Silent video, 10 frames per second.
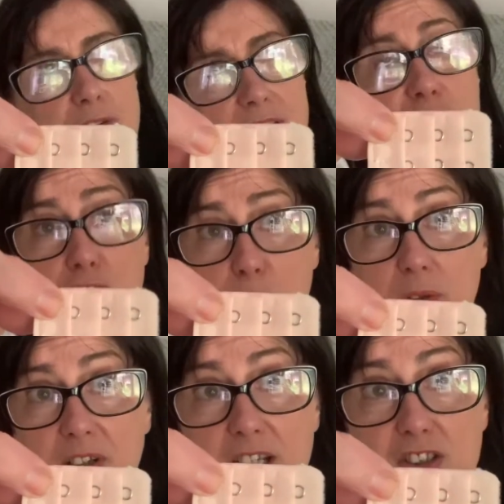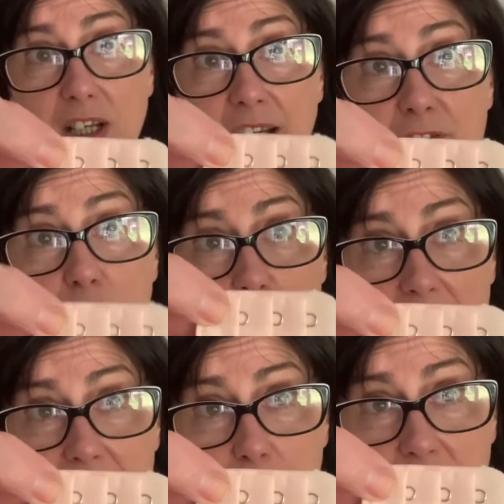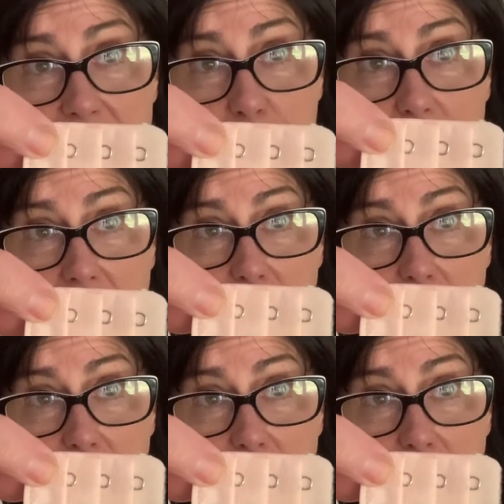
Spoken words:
Two of each, and I've got a black one as well.